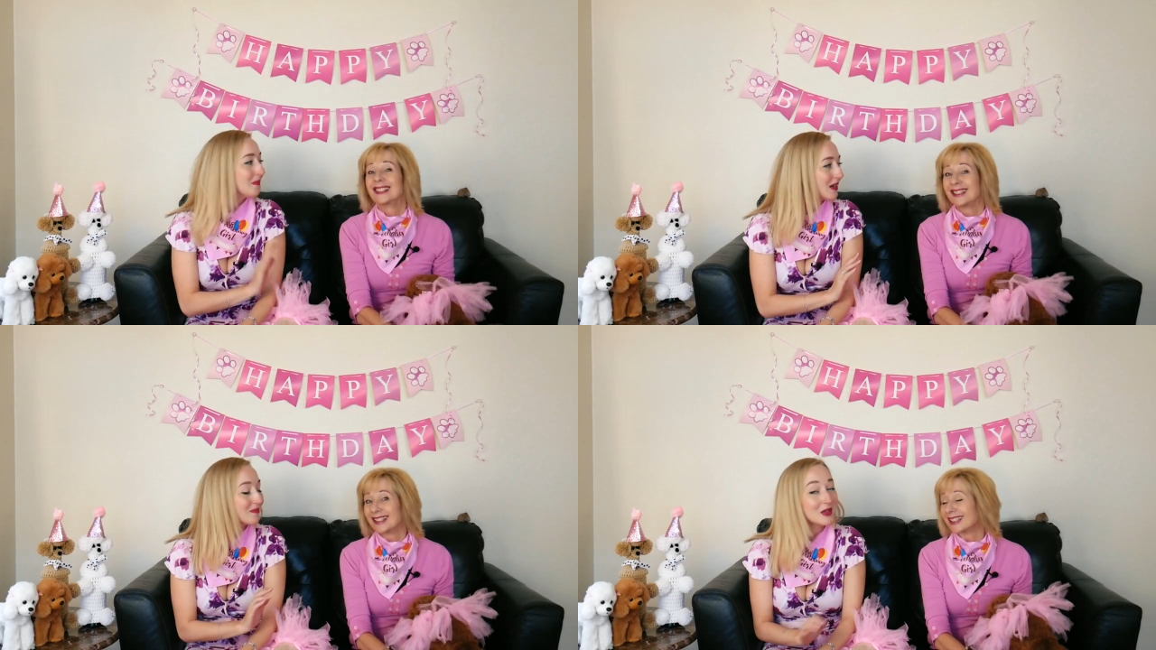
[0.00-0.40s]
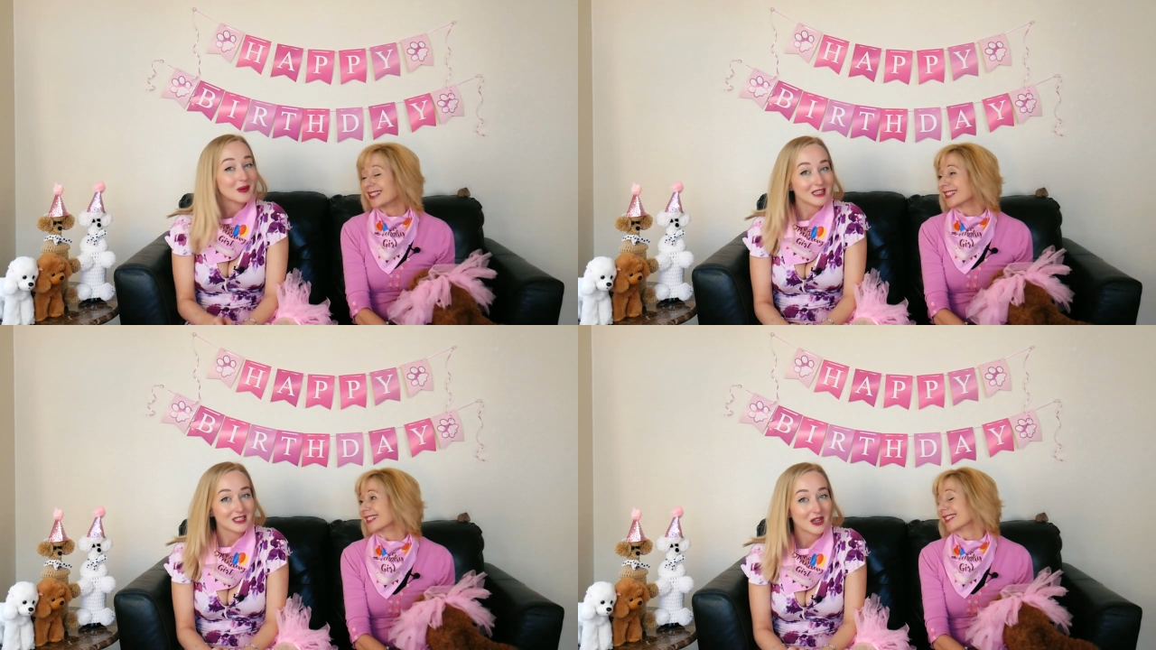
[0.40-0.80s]
Speaker 1: Mum, you
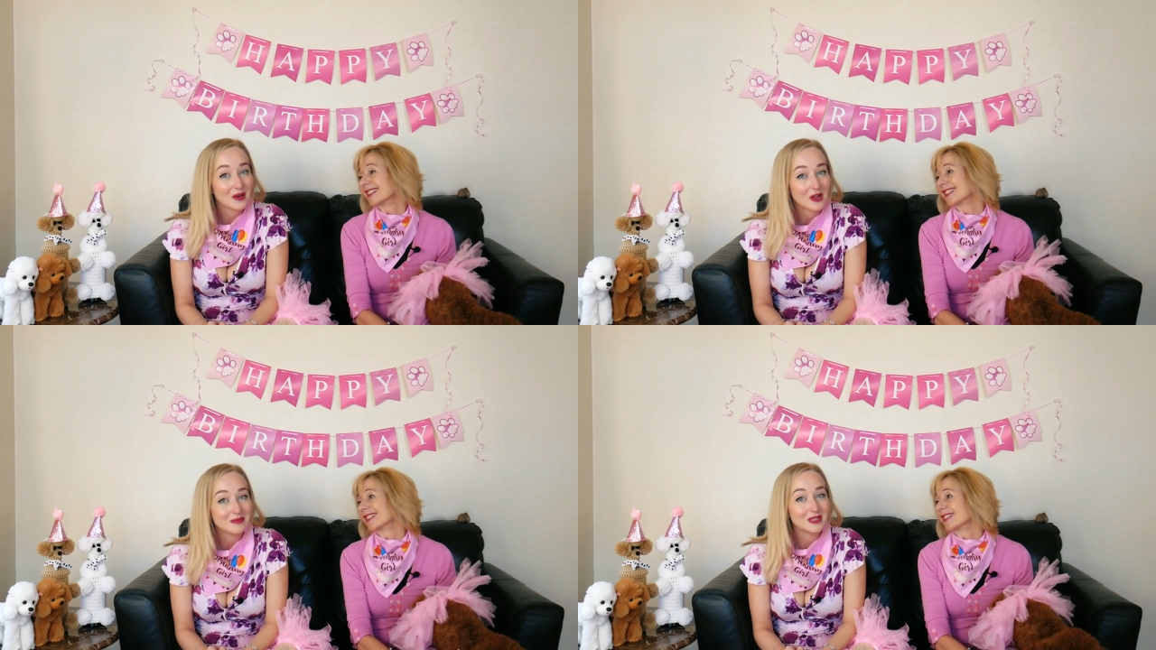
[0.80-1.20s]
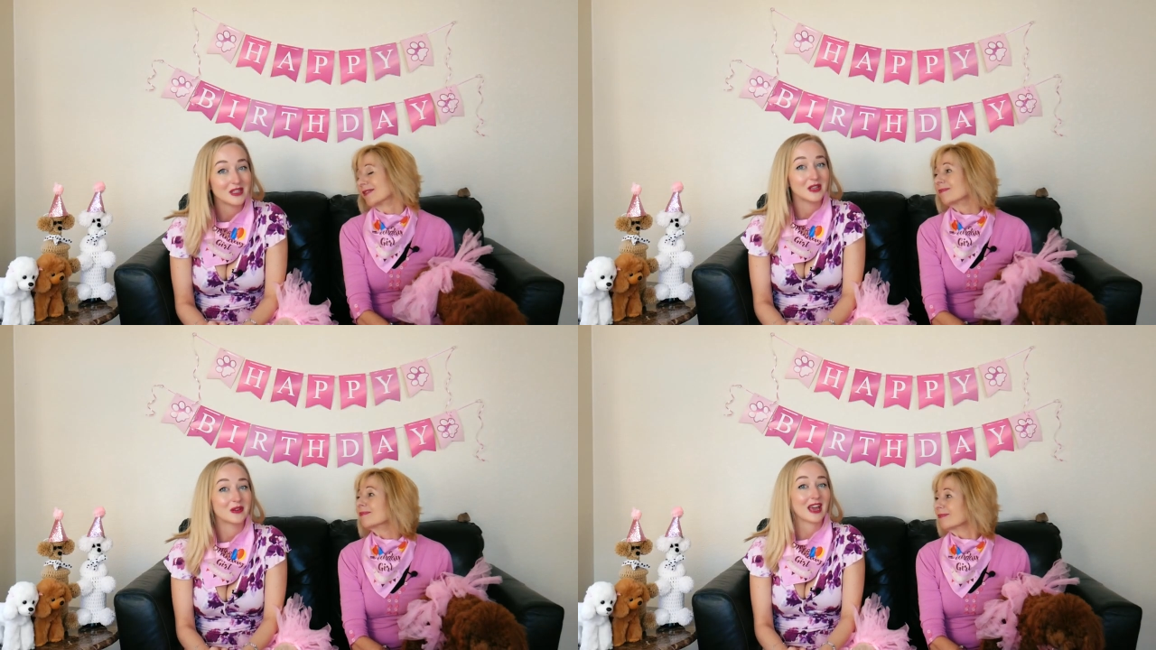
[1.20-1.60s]
had to go home to the
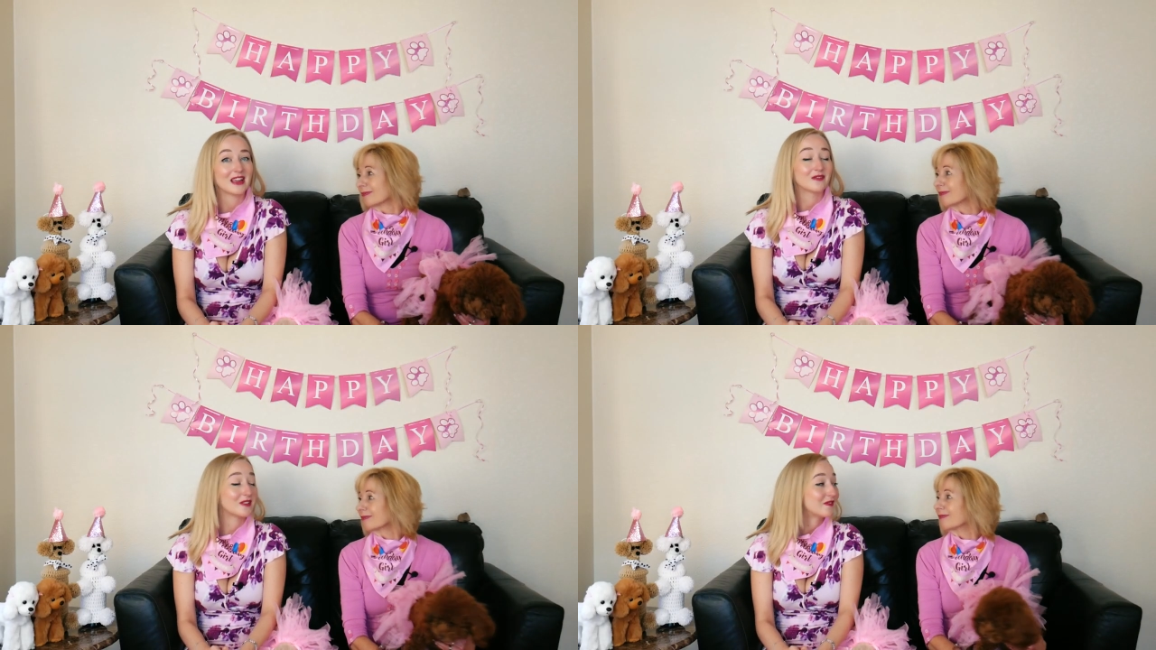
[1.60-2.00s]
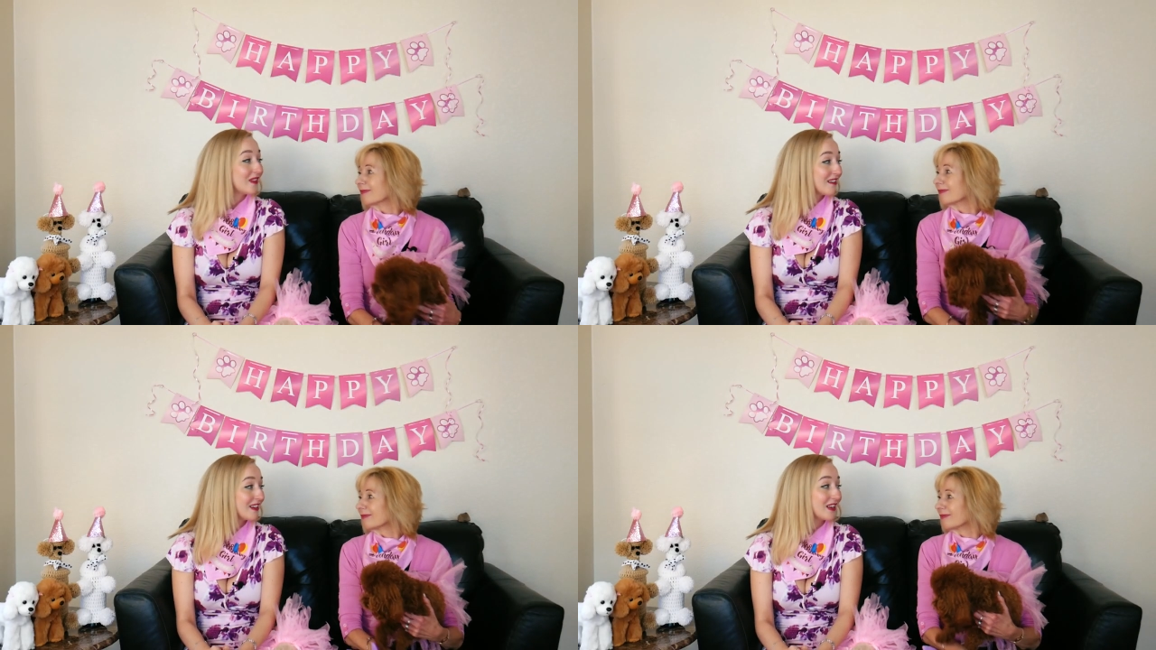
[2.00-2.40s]
UK for a
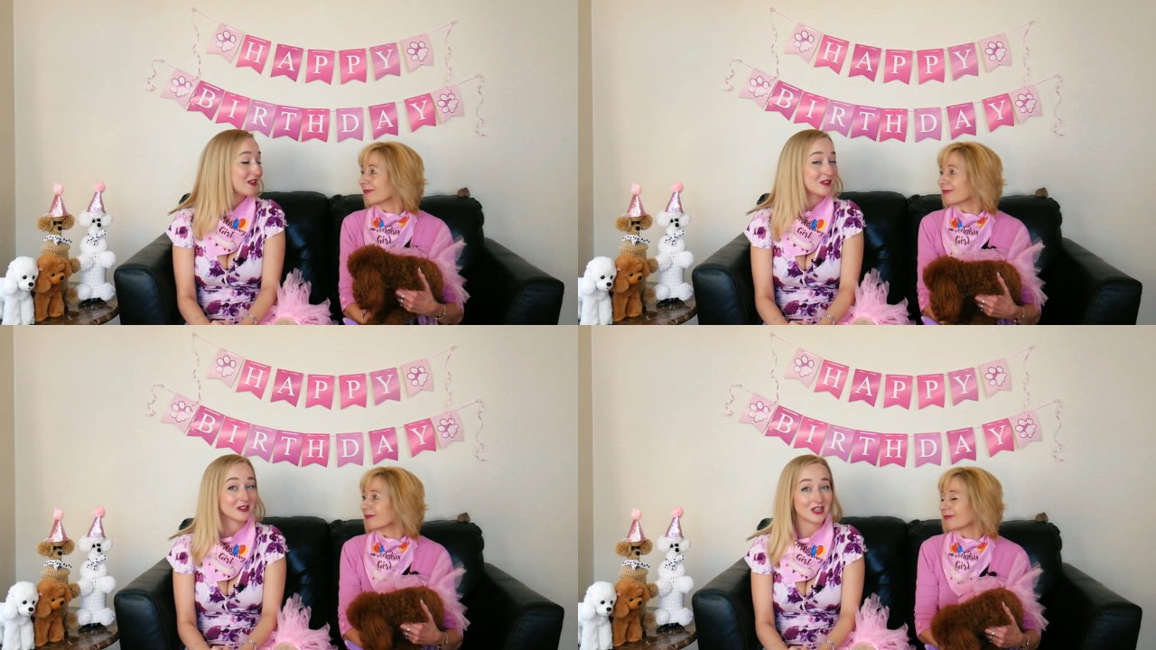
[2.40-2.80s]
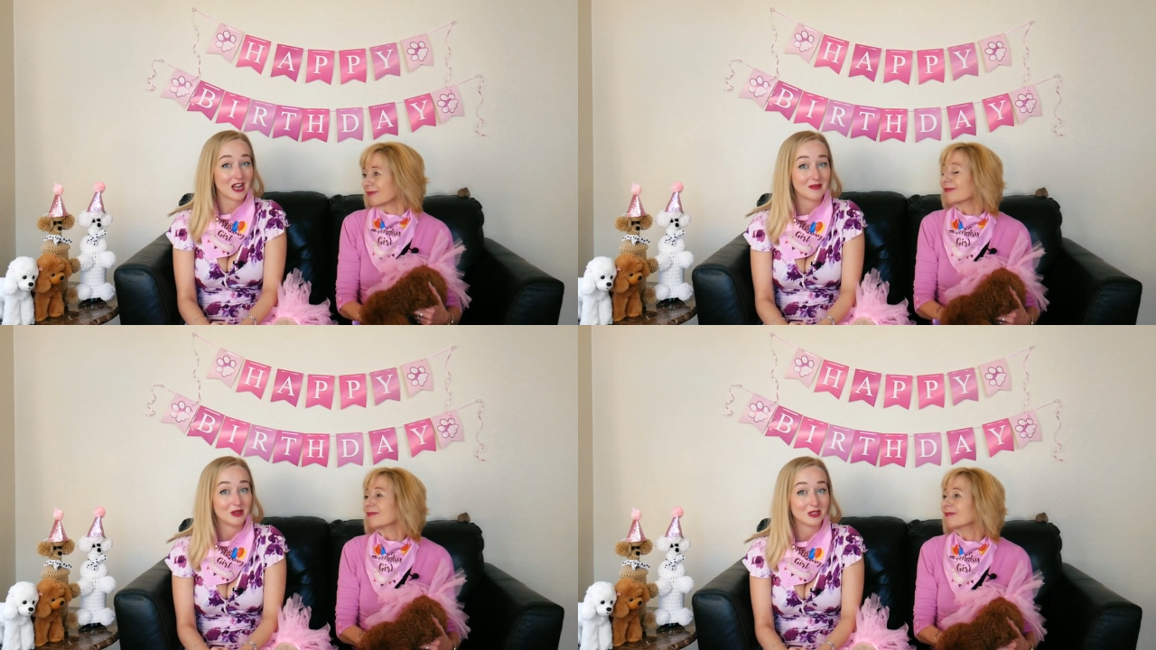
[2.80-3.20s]
very long
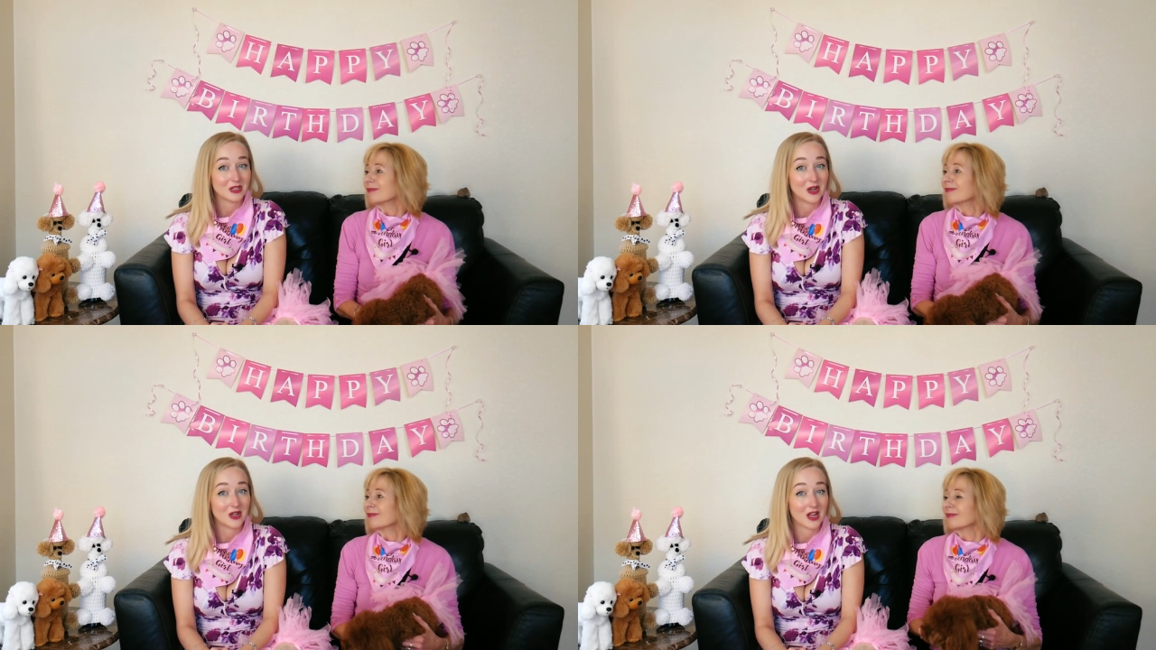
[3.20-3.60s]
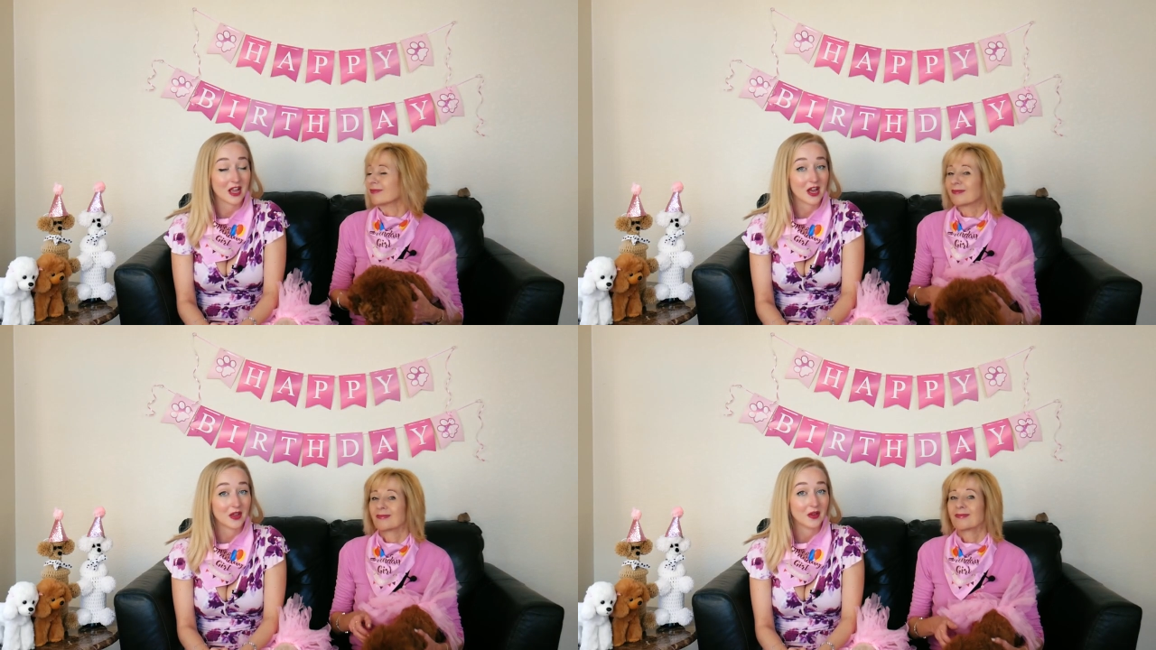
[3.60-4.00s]
time not so long
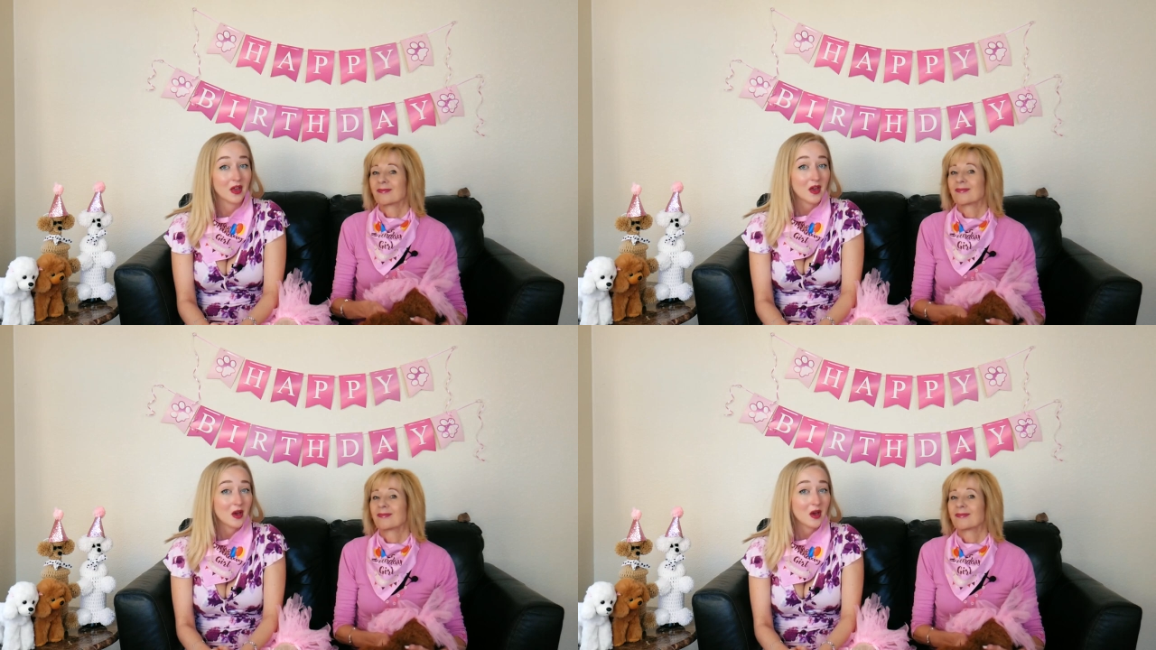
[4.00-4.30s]
ago.